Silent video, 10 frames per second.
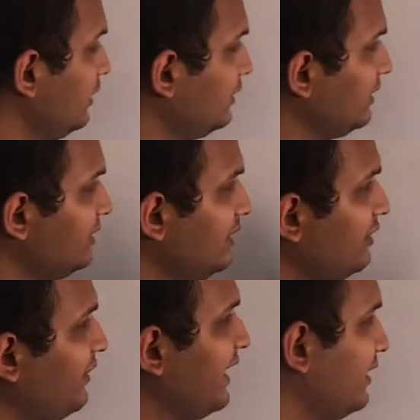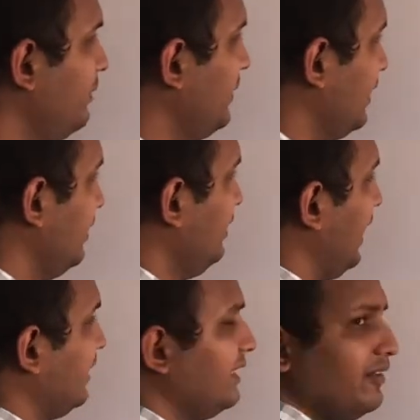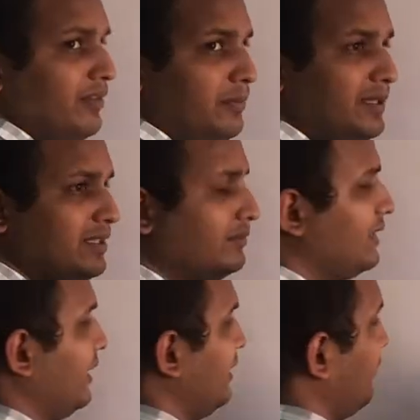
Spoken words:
This is a spherical mirror, and there will be some center